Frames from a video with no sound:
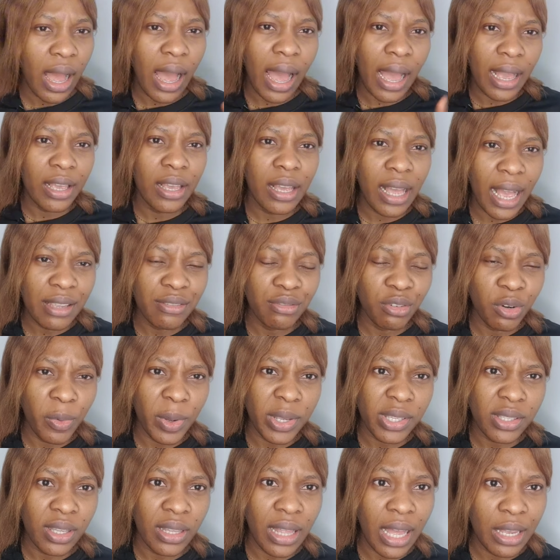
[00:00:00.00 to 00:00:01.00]
and you guys
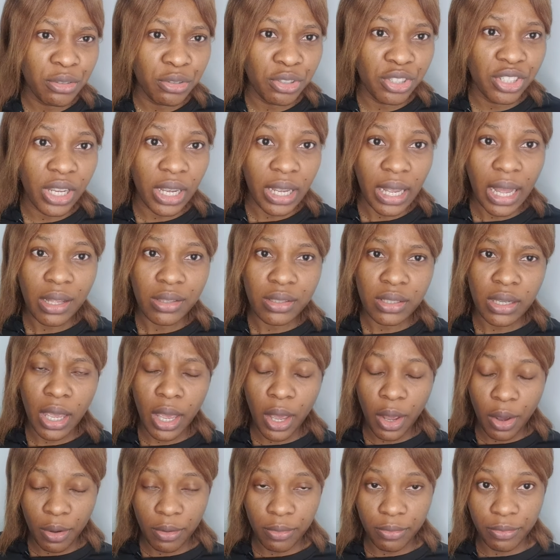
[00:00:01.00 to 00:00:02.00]
requested I should check out
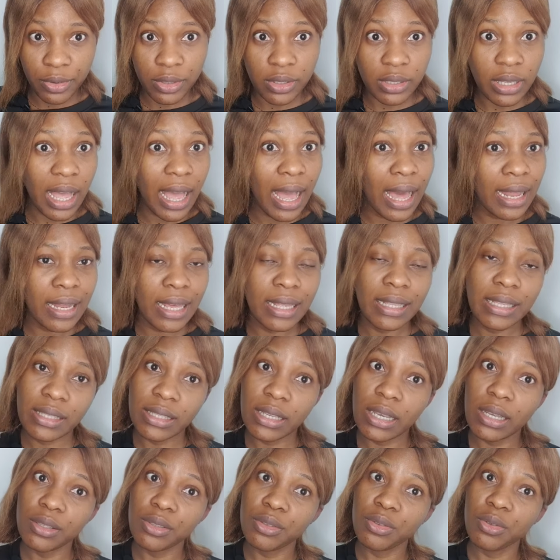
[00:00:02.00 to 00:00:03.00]
Elvis, and I
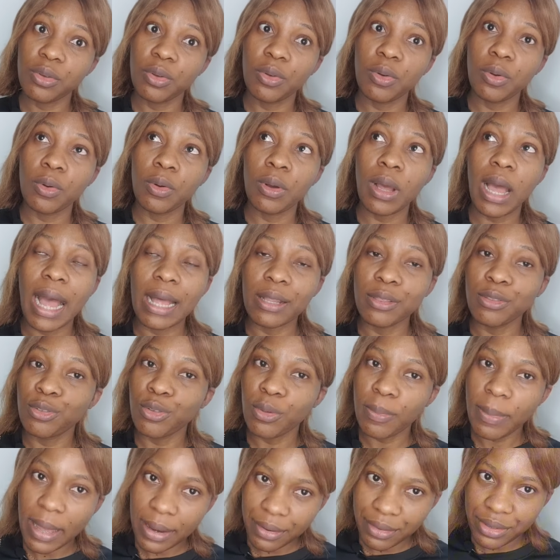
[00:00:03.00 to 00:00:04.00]
decided to go and
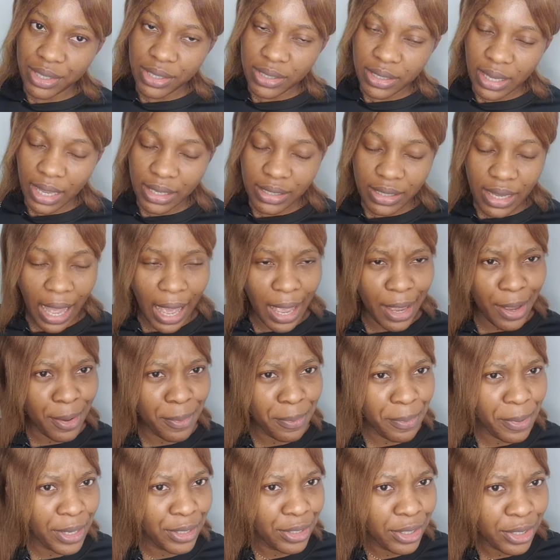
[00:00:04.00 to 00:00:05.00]
do my research. I
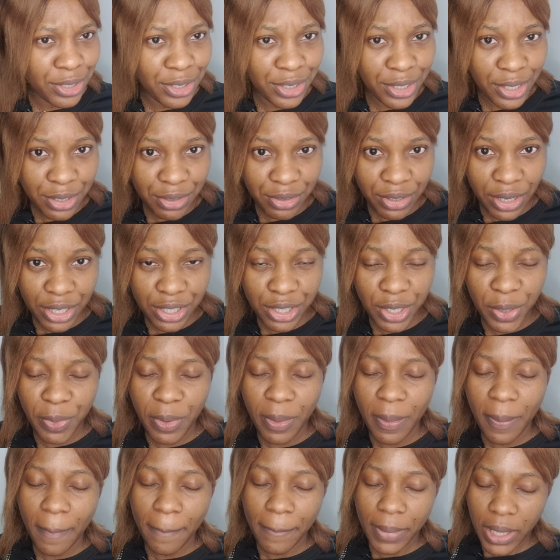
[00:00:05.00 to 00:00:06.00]
hope you enjoyed today's reaction
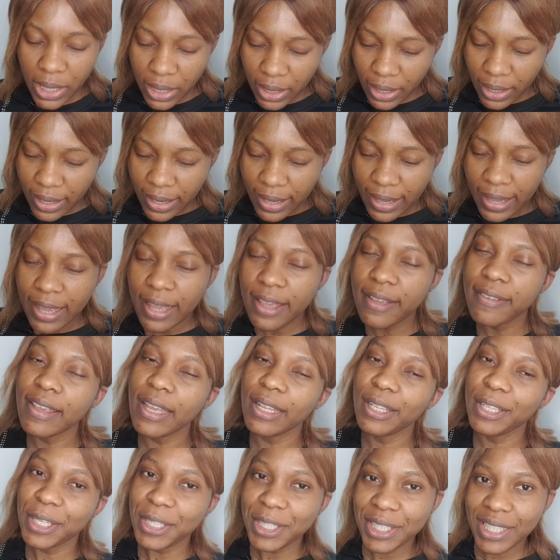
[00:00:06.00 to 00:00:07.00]
with me. If
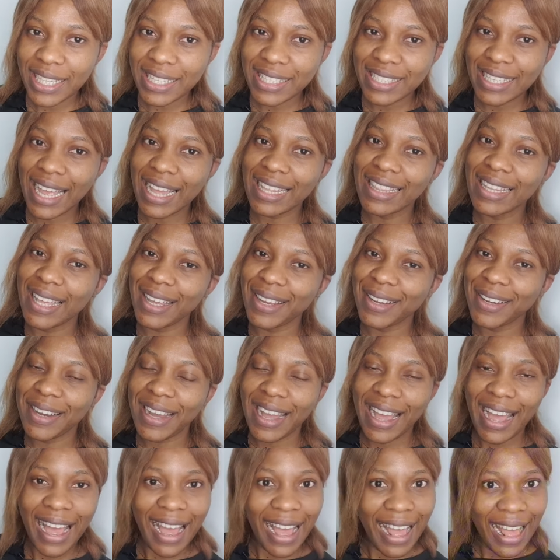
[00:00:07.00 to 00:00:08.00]
you're new to the channel,
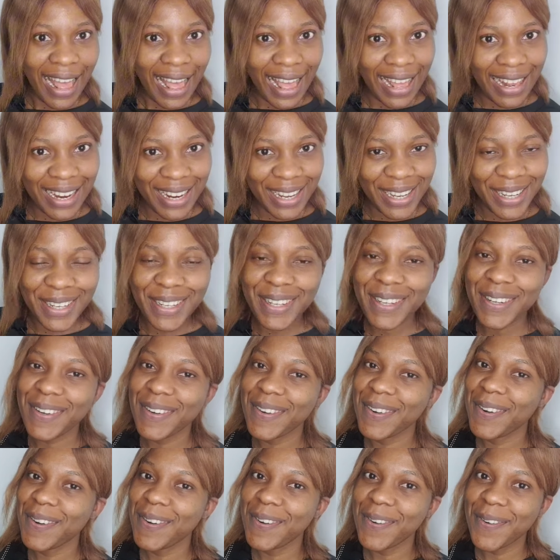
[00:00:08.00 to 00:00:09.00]
hello,
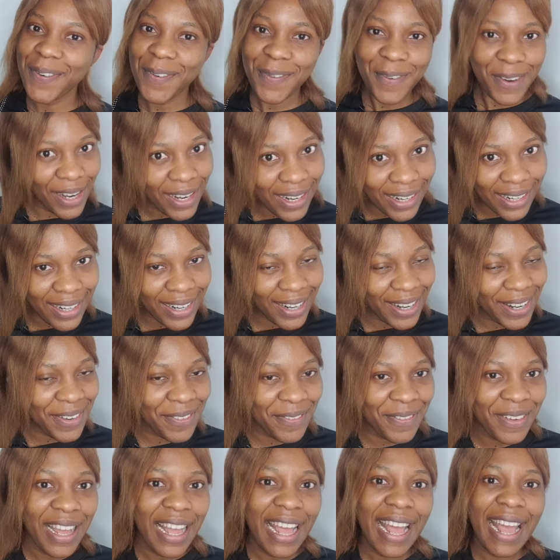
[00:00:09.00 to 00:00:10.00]

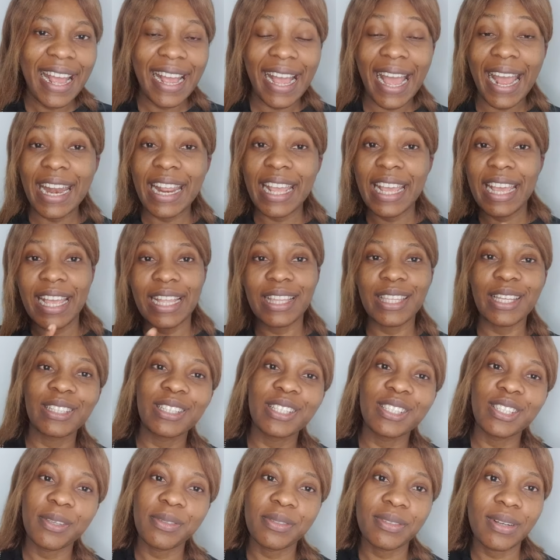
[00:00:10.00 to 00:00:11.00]
welcome. Kindly hit on the
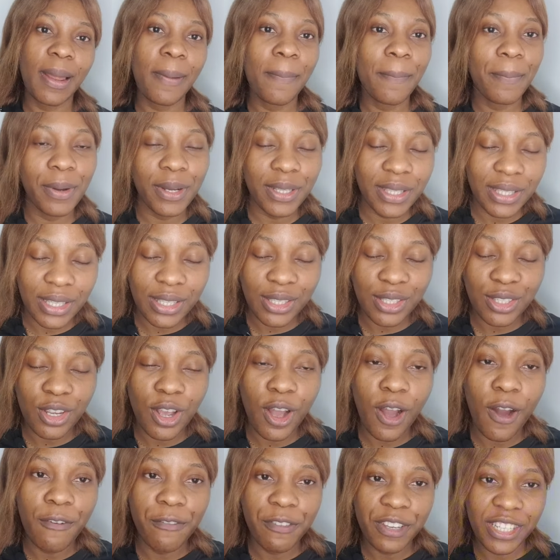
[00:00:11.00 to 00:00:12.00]
subscribe button to
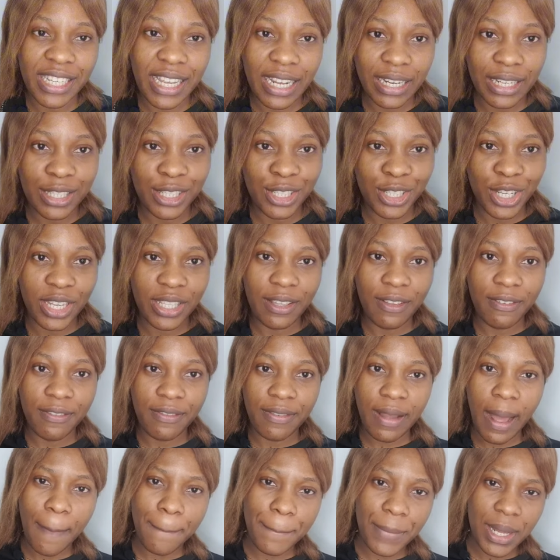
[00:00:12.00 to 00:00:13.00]
officially join the
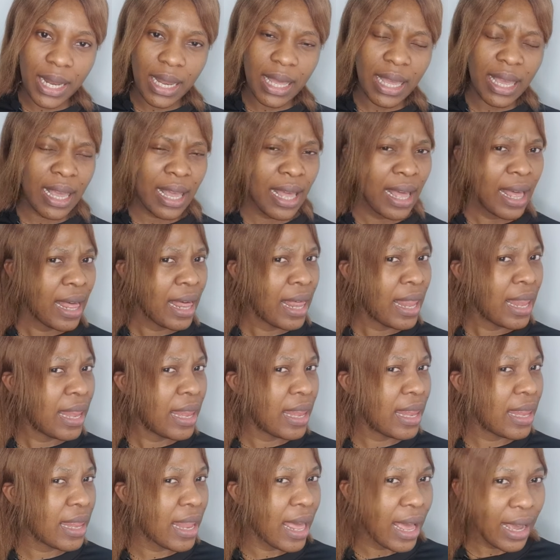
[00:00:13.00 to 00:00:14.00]
family.
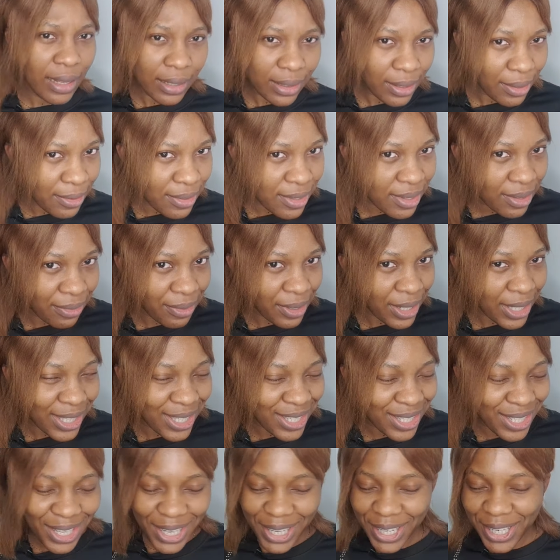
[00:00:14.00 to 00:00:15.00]
Like those
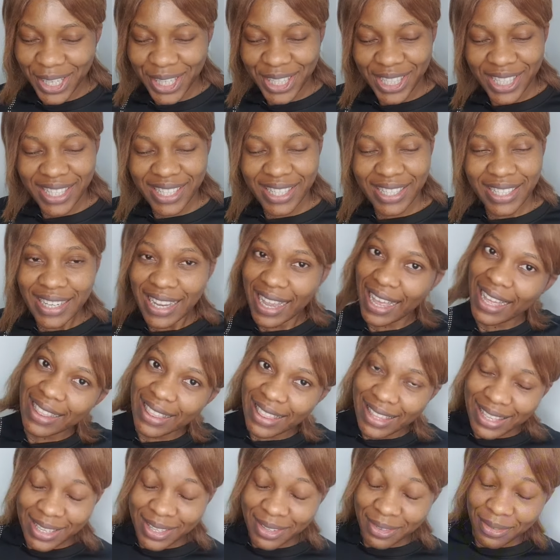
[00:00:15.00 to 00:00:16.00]
videos, share
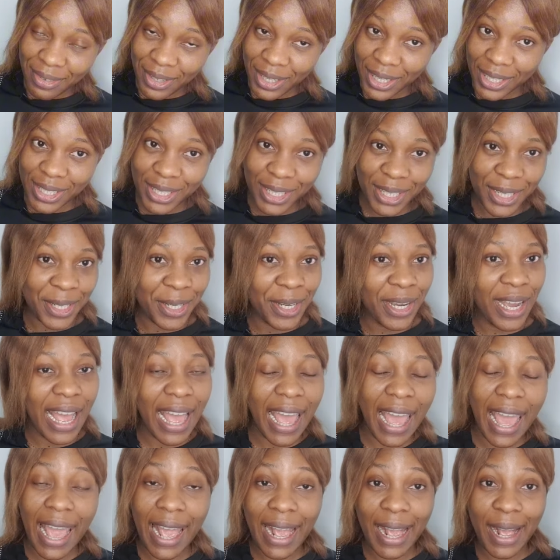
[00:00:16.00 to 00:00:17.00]
this video,
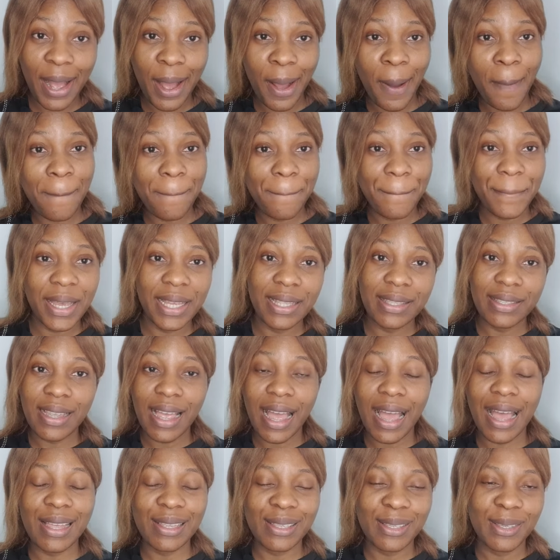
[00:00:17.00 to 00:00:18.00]
and comment
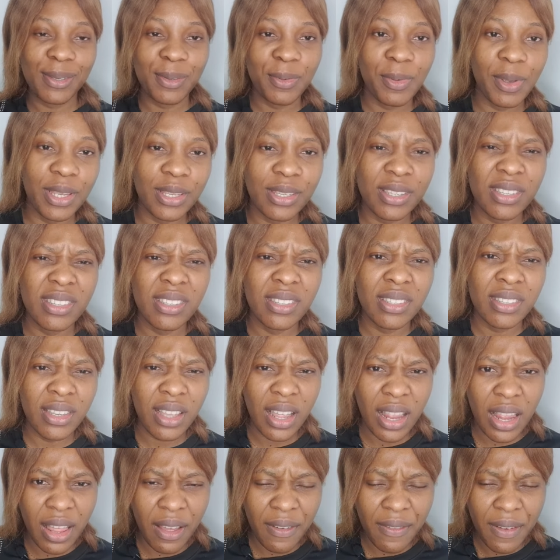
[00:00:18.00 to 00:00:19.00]
as well.
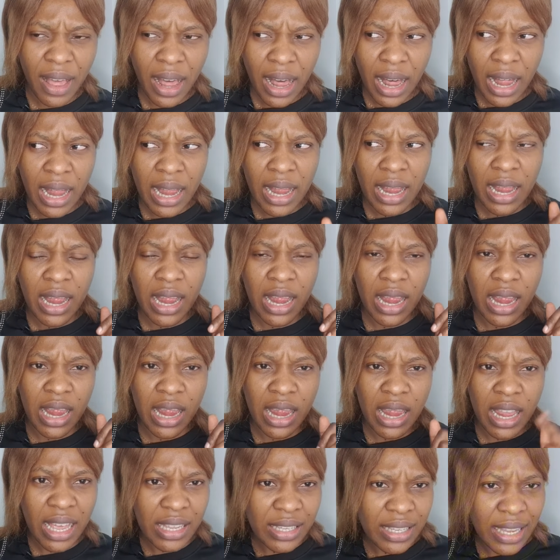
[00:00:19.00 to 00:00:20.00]
So love,
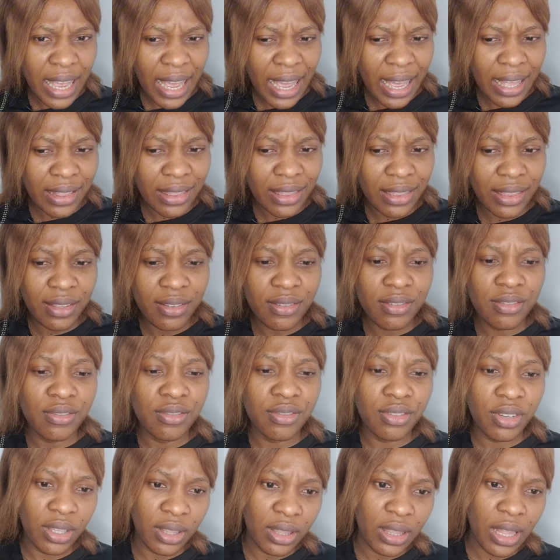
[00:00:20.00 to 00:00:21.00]
let's head
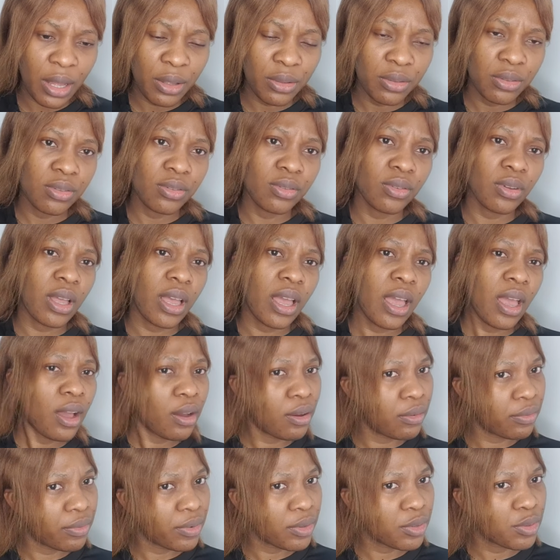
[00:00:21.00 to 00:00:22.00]
straight down to
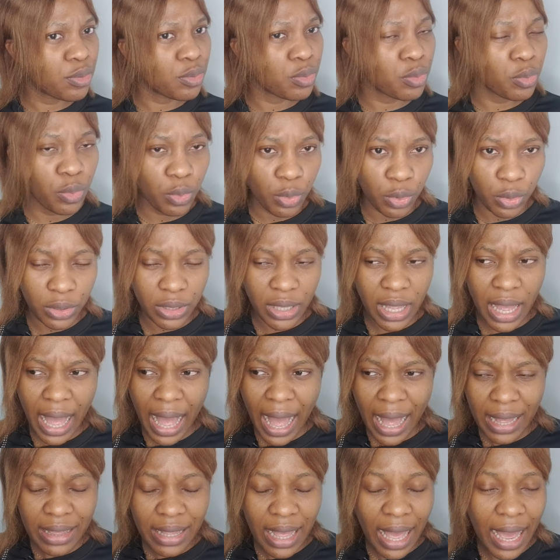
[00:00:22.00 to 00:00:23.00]
Elvis' world.
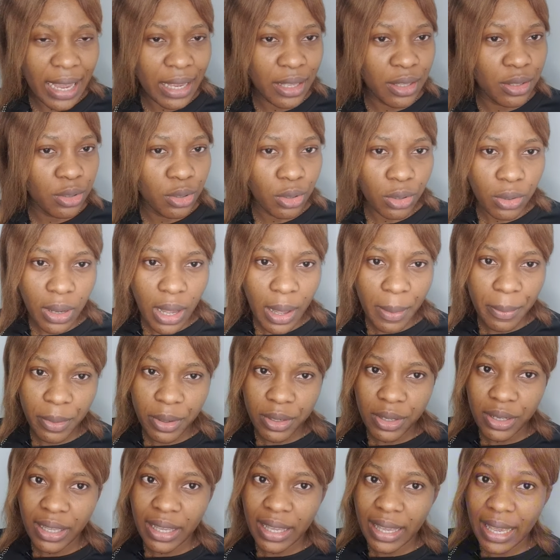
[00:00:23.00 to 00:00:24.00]
And I know I'm
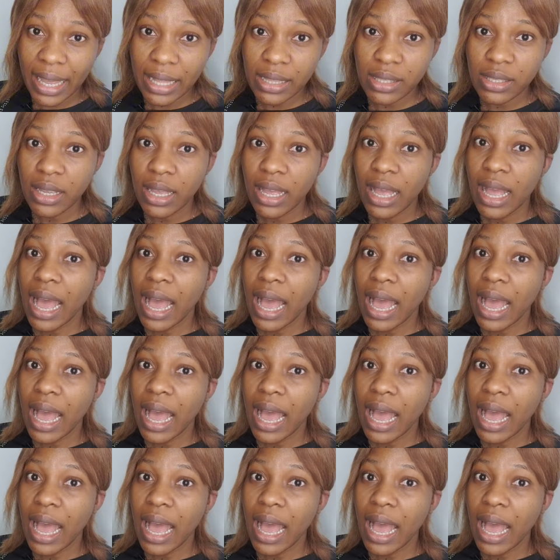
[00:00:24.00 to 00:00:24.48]
gonna get